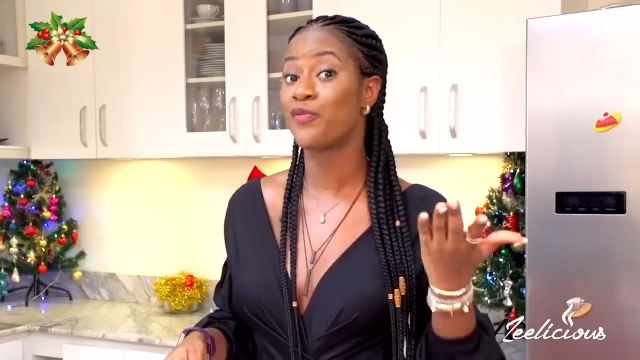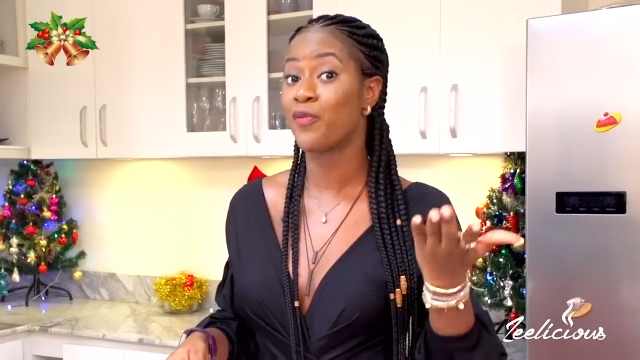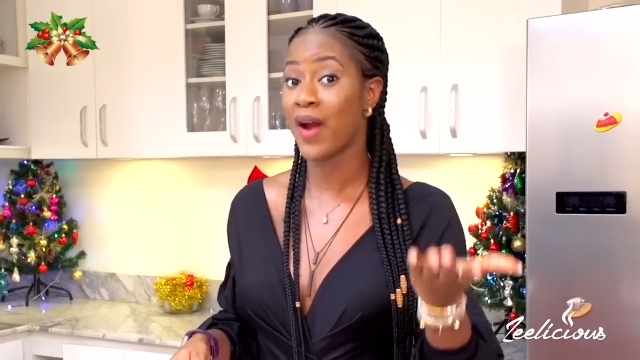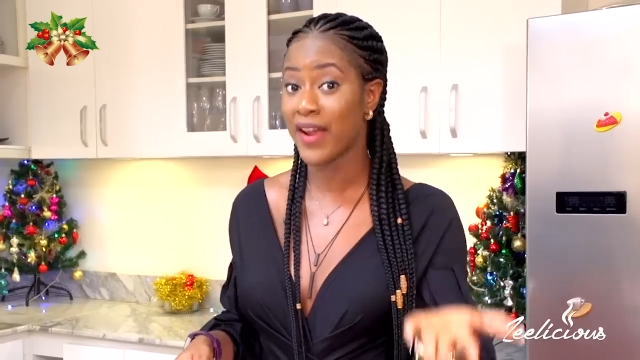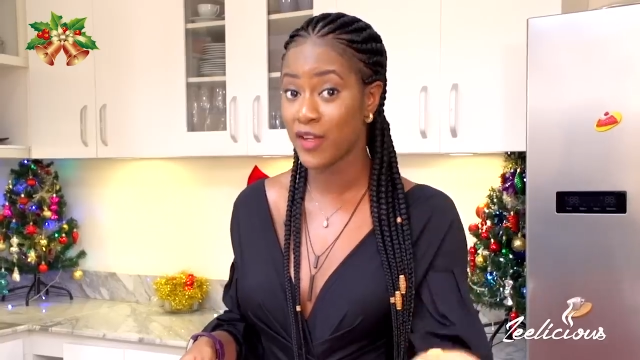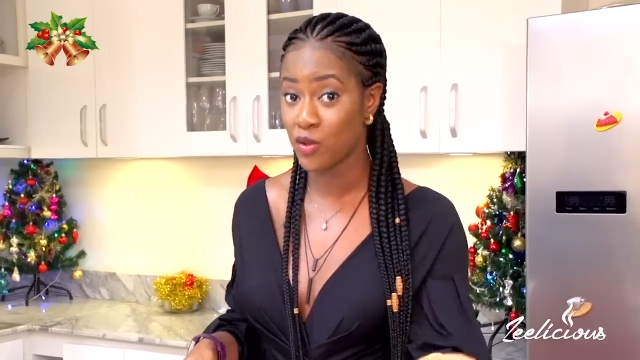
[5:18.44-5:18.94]

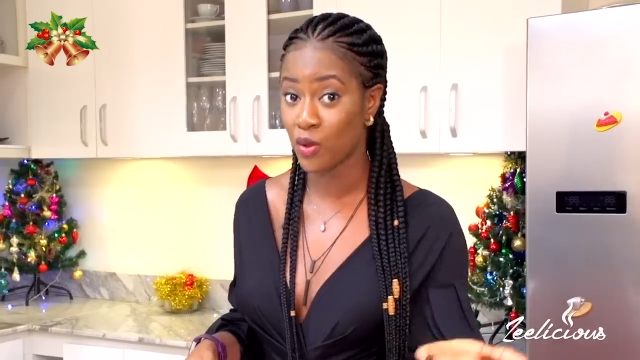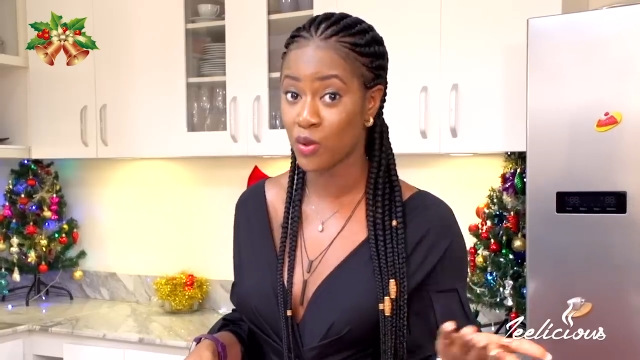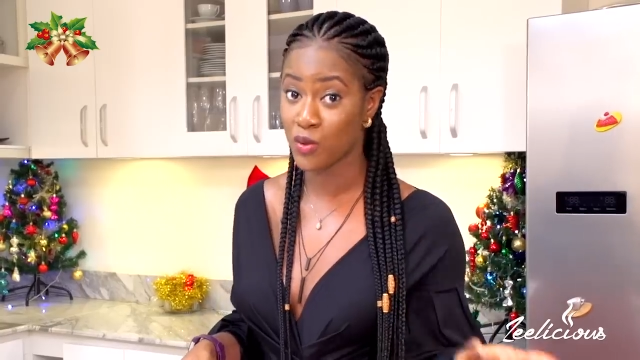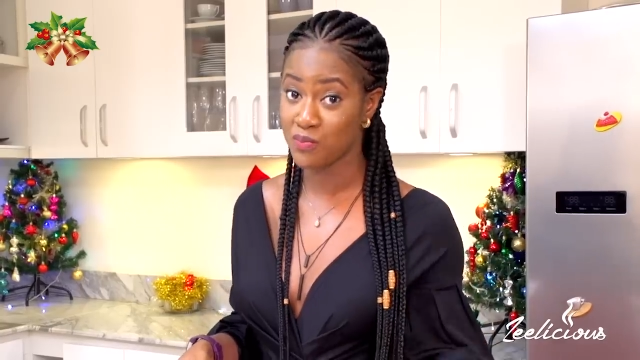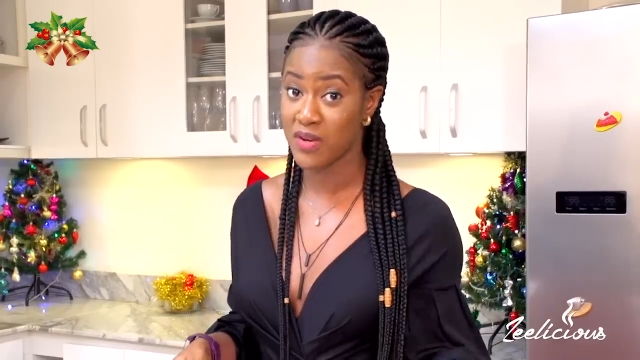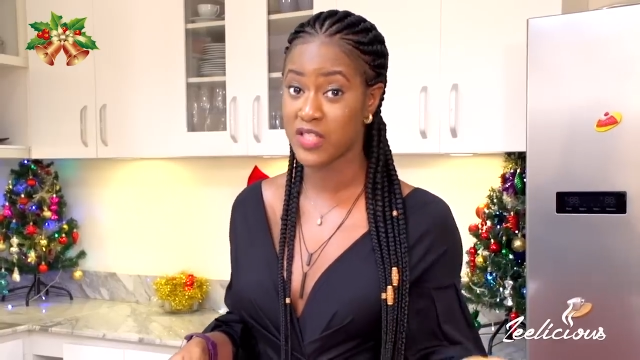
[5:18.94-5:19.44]
fry your
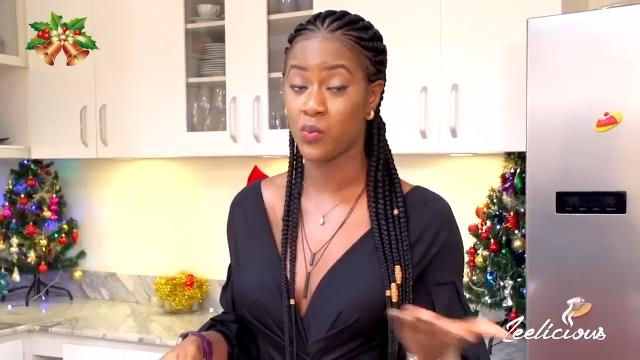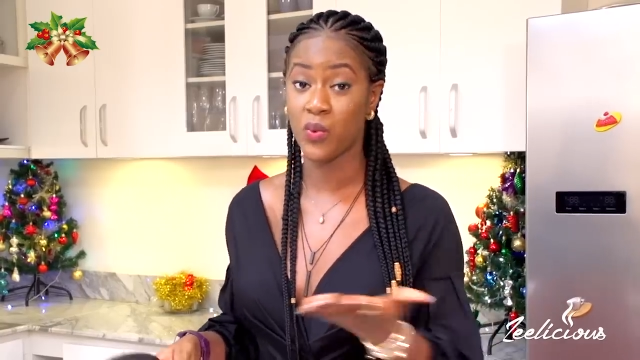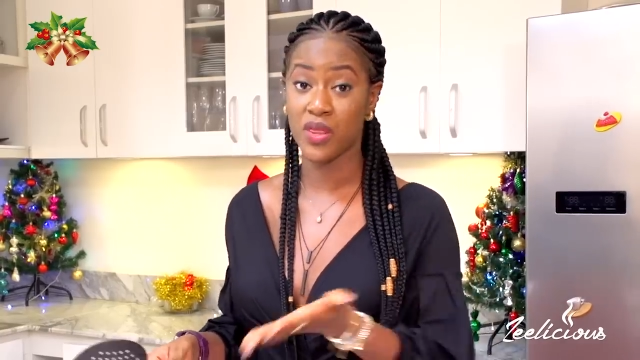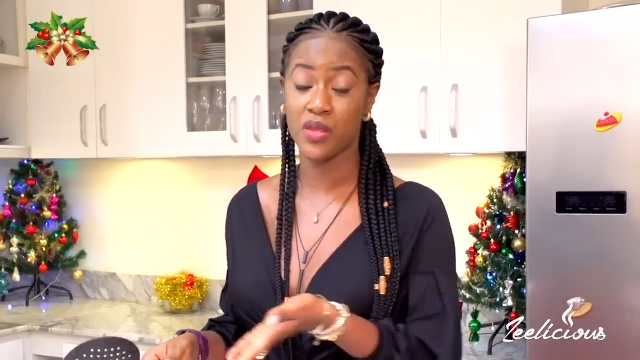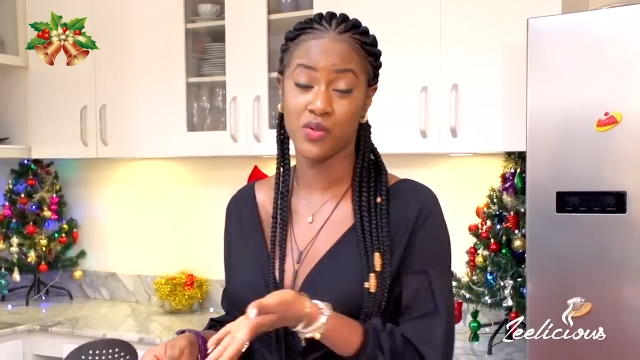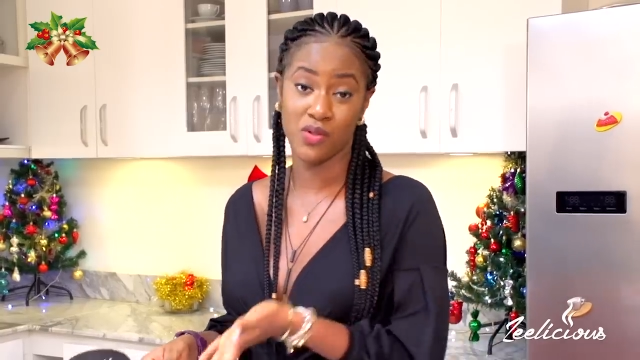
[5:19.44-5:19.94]
goat meat
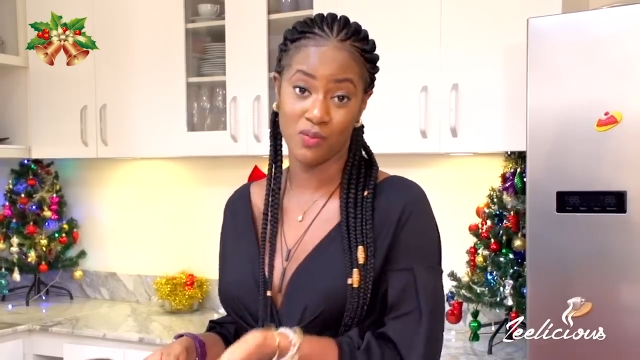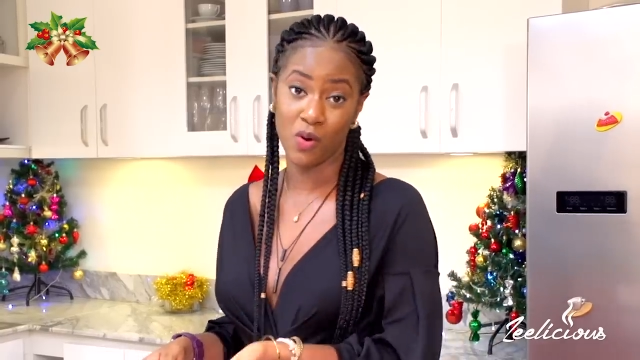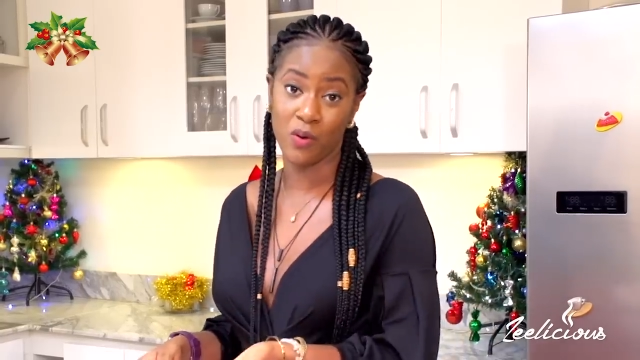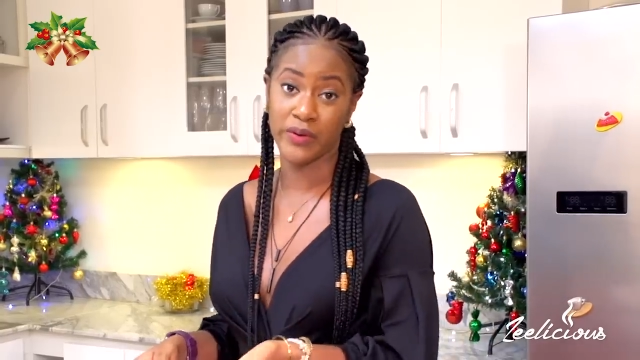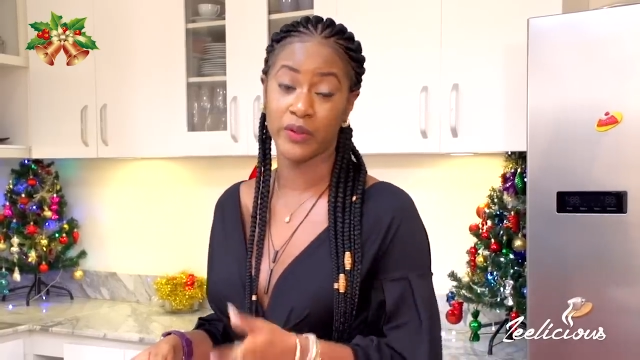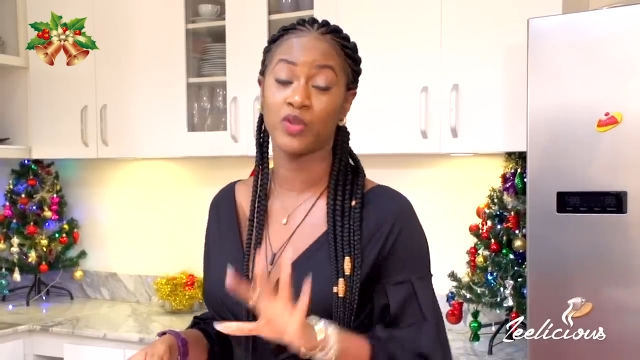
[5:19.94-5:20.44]
with some oil.